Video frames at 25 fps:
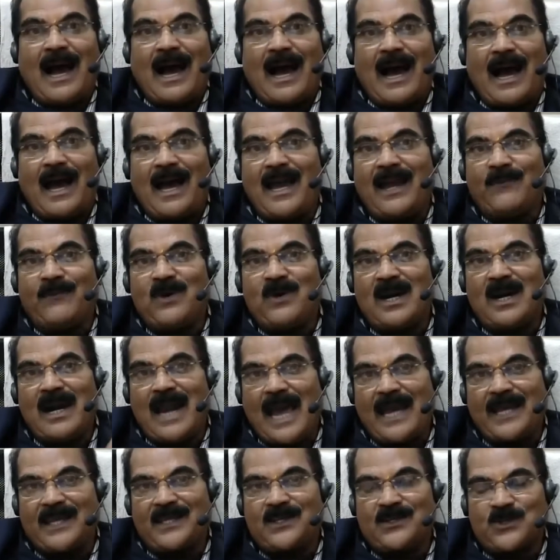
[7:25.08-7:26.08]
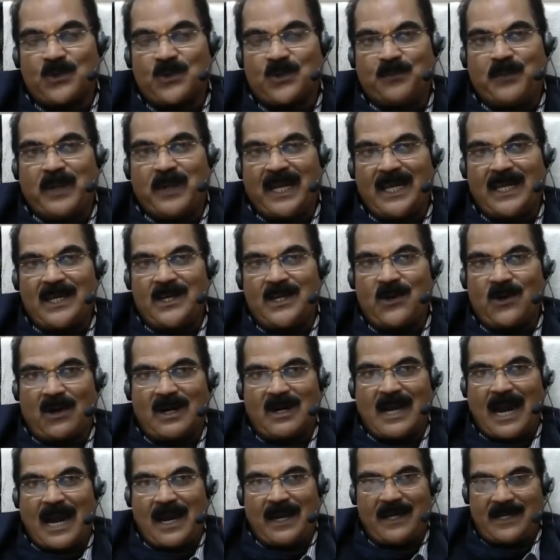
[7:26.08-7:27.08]
I would like to bring your
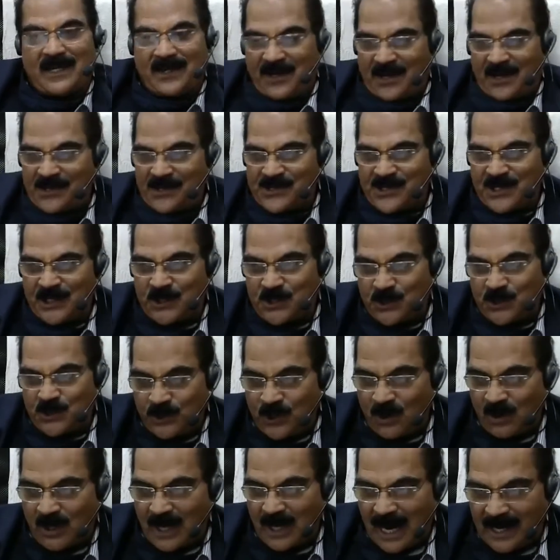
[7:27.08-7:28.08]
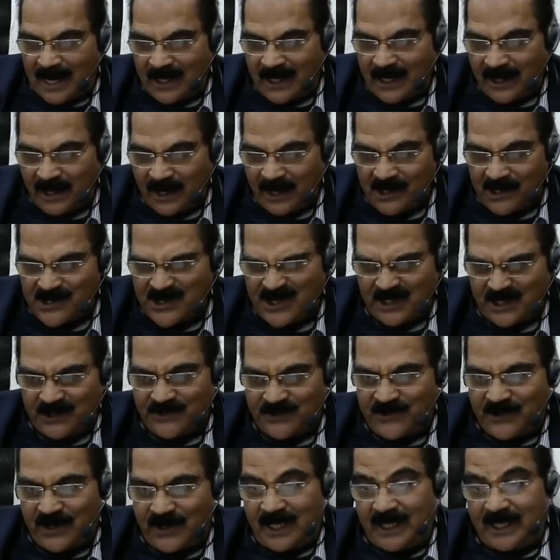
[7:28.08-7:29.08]
kind attention to your kind attention
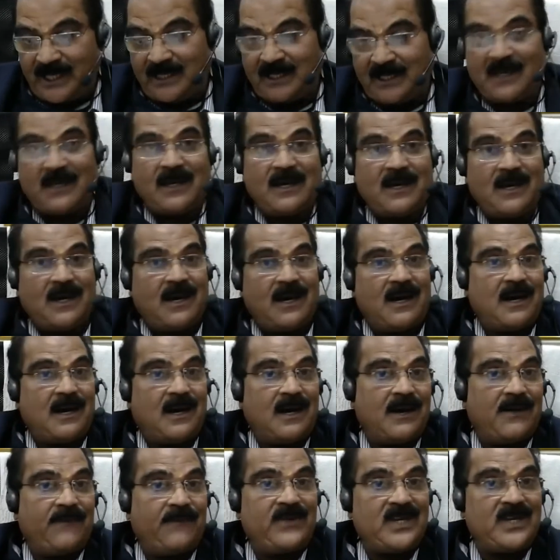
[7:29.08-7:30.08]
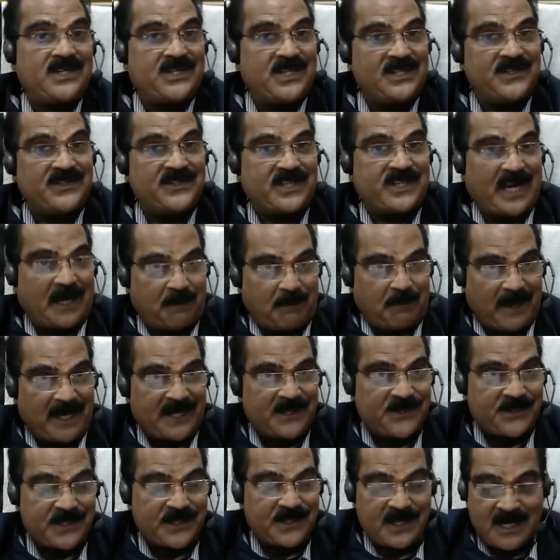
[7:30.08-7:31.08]
three uh, vision
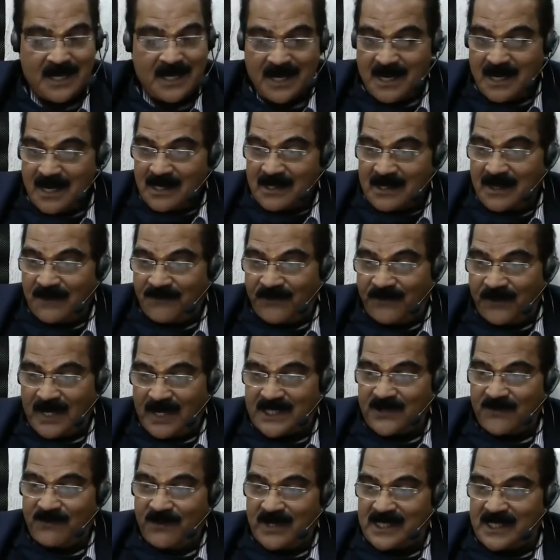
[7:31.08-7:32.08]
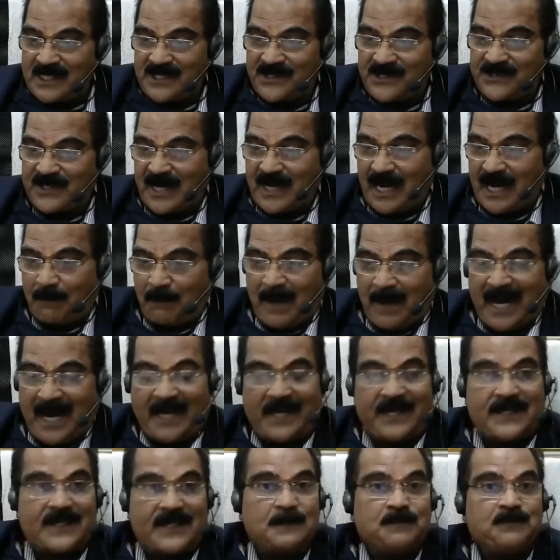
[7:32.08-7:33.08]
statements. The first vision
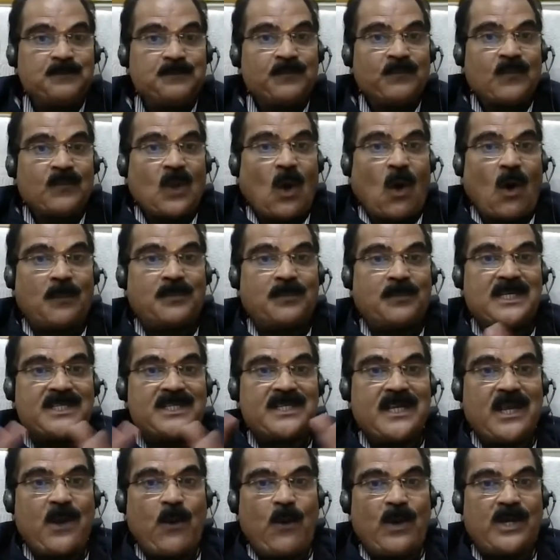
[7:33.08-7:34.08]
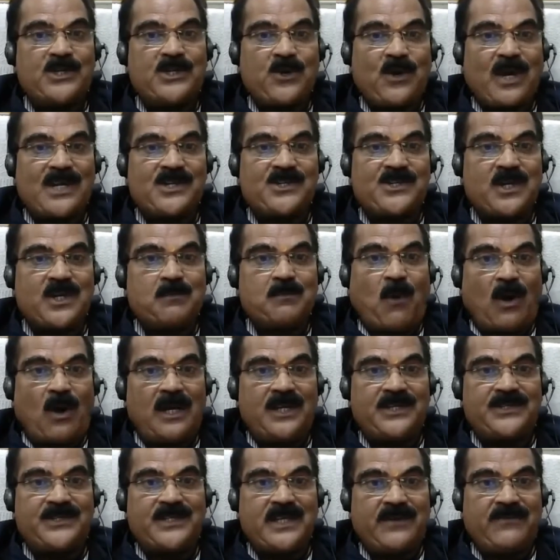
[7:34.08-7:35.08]
statement of this new education
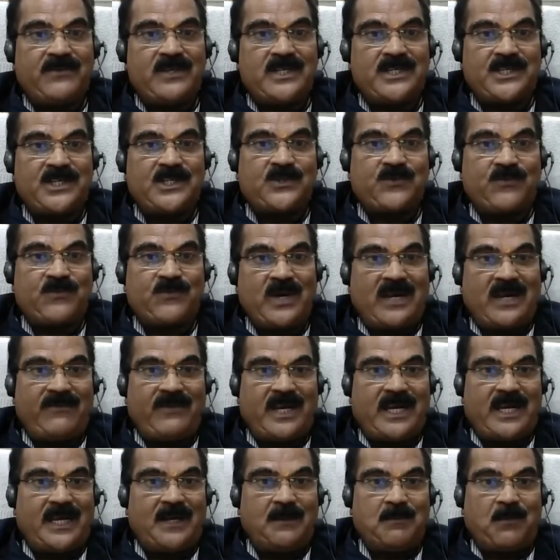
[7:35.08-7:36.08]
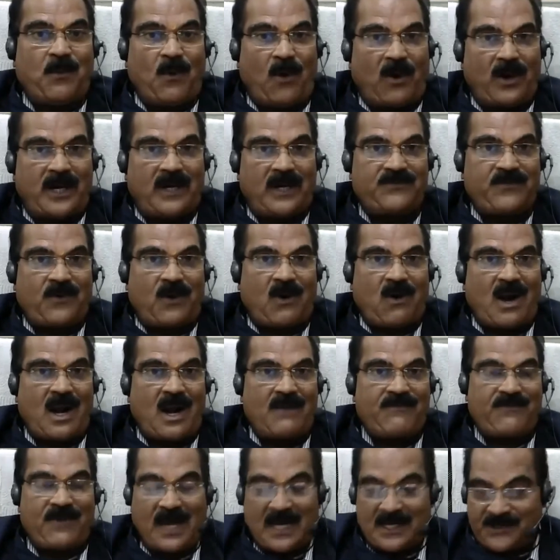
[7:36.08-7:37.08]
policy, which is very, very important for all
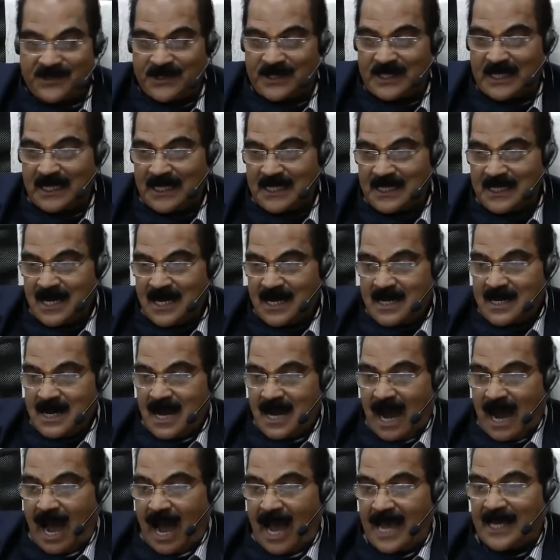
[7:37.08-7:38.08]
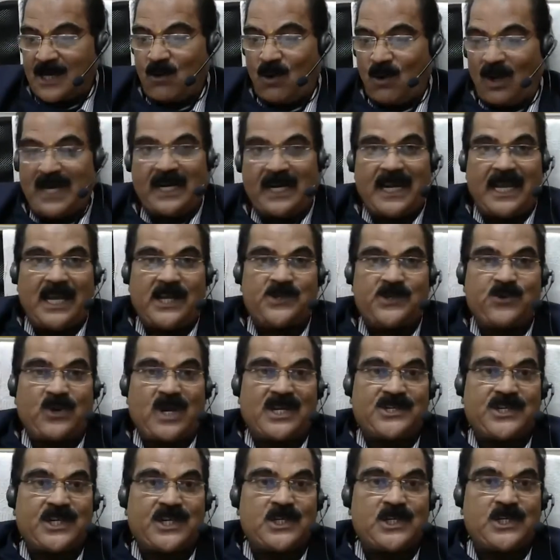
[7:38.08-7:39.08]
of us, high quality
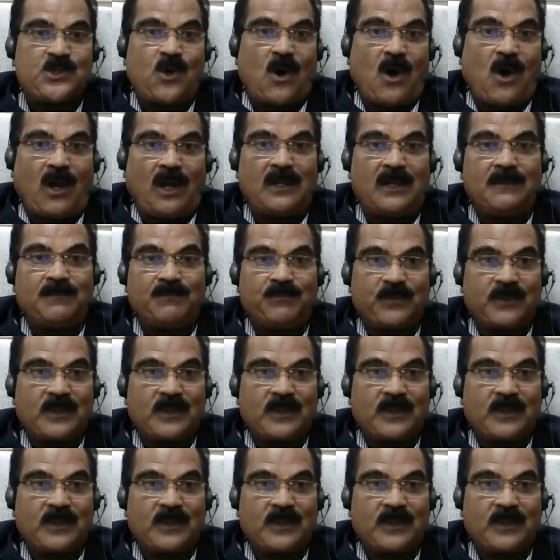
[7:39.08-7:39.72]
education to all.